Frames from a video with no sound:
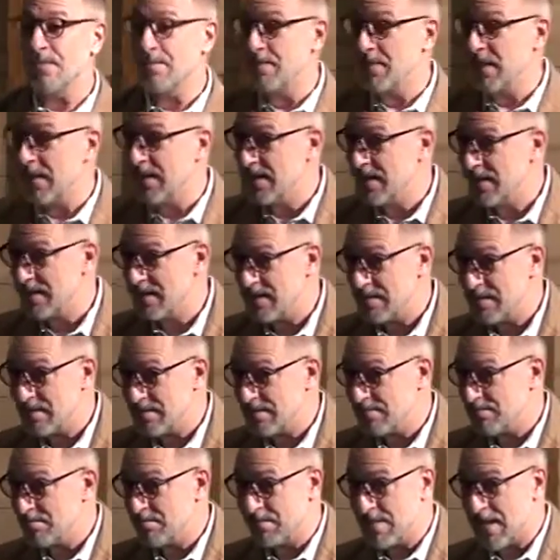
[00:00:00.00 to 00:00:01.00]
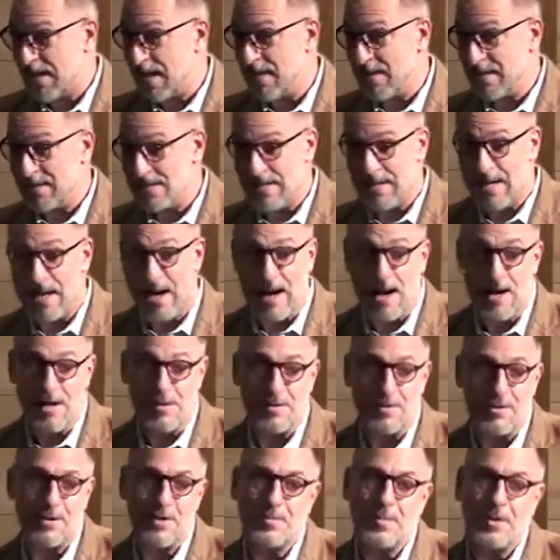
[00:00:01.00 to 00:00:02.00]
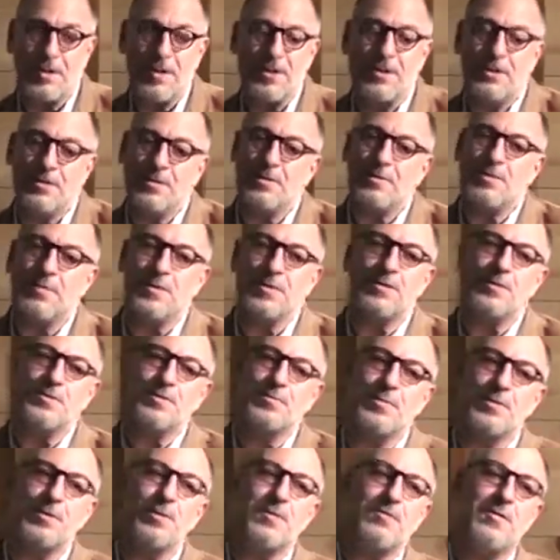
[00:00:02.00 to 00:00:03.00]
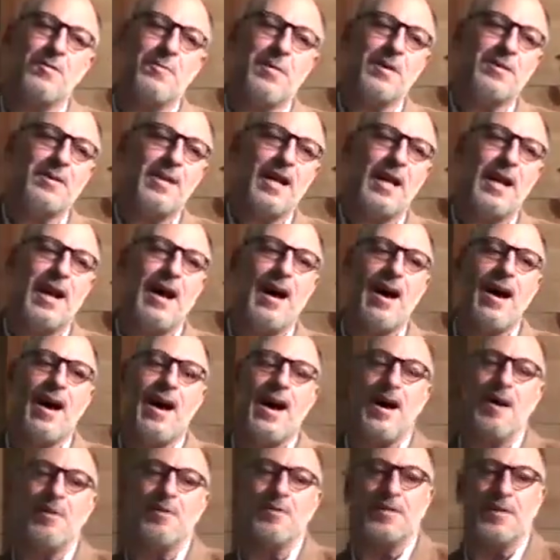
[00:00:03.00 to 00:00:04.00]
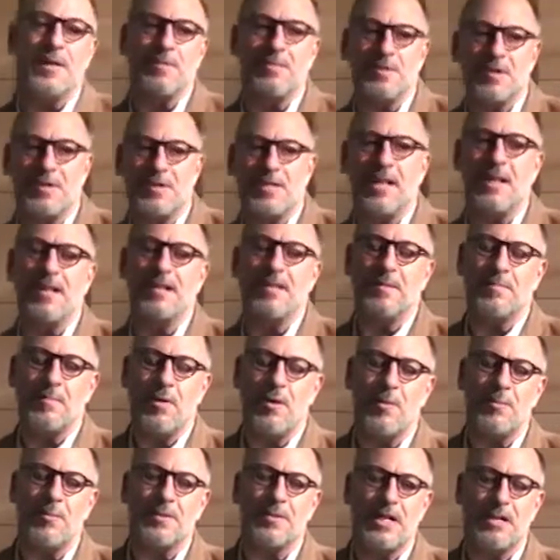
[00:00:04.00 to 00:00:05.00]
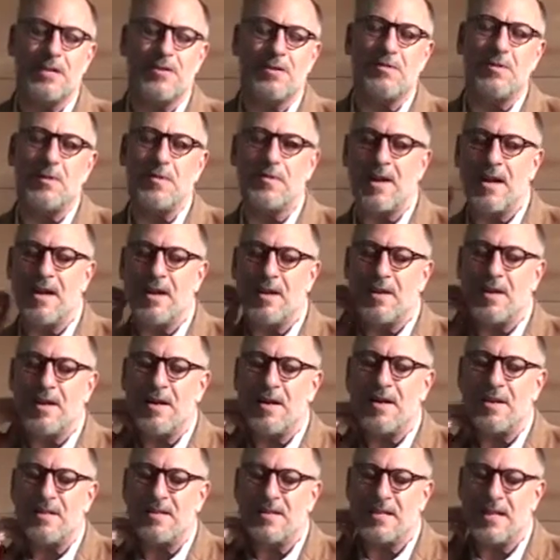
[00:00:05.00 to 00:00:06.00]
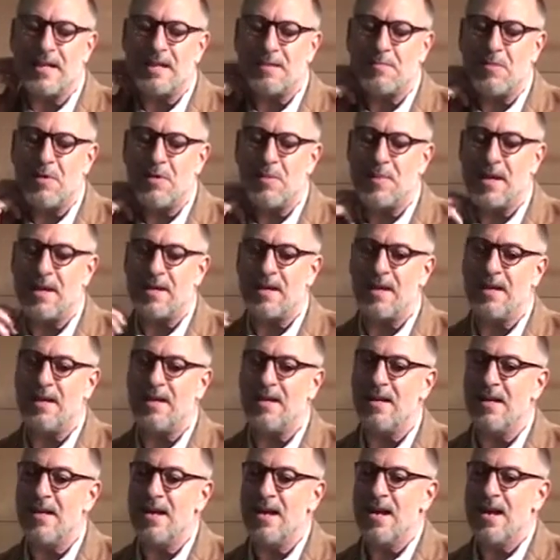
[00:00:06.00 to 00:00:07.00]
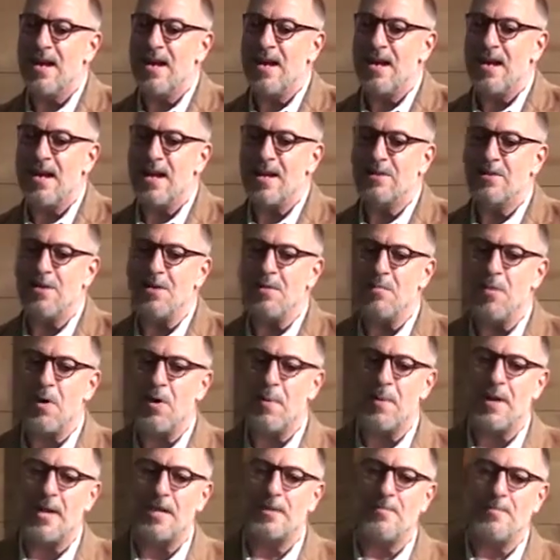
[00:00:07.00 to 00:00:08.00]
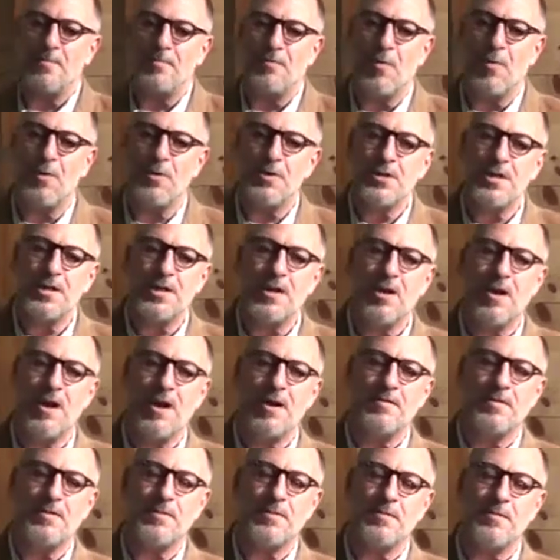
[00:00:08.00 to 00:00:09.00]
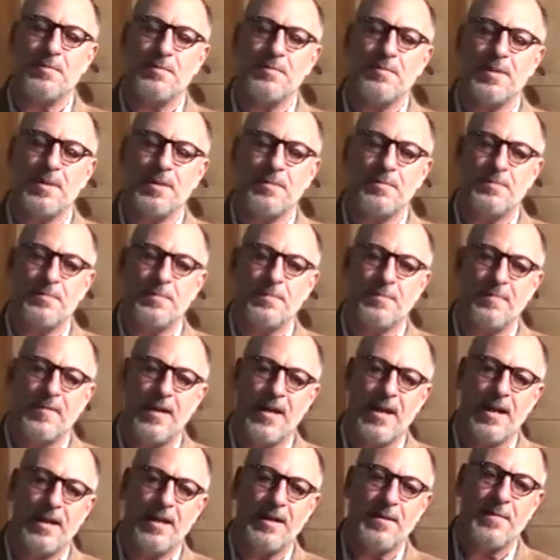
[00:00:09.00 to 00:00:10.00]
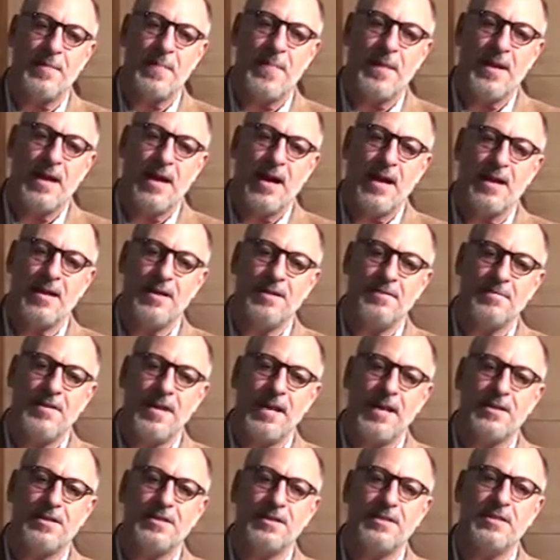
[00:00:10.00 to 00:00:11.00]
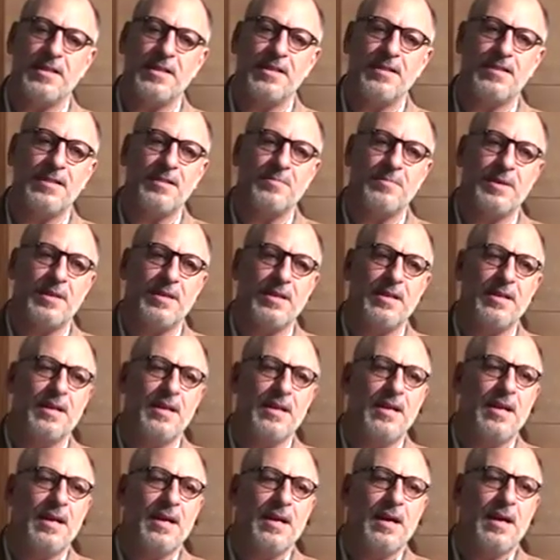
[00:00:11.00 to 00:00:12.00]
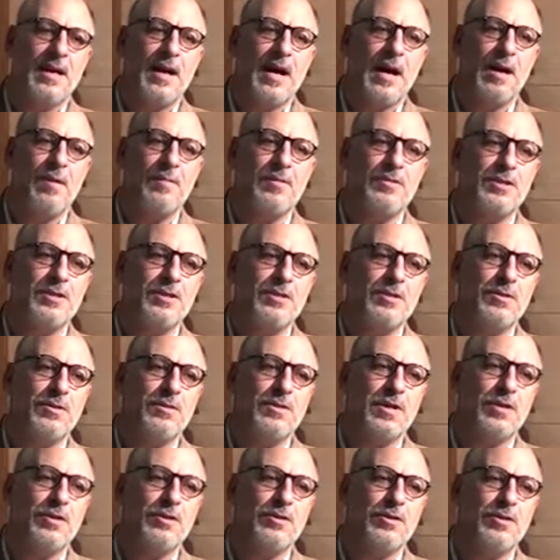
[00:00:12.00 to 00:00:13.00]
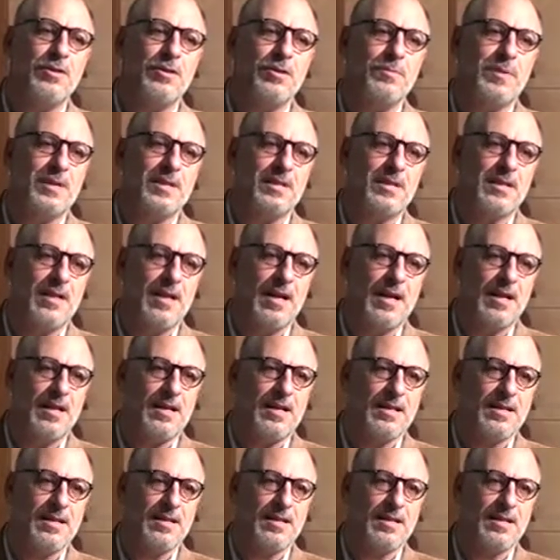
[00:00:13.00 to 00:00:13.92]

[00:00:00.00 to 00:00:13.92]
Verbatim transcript: mean to not say hi to her. But you know what's so beautiful about that? I, I was able to take them home because I drove the van, uh, take them home that night. And I drove them home, and before she got off the, the van, out of the van, she says to me, I want you to know that you hurt me today.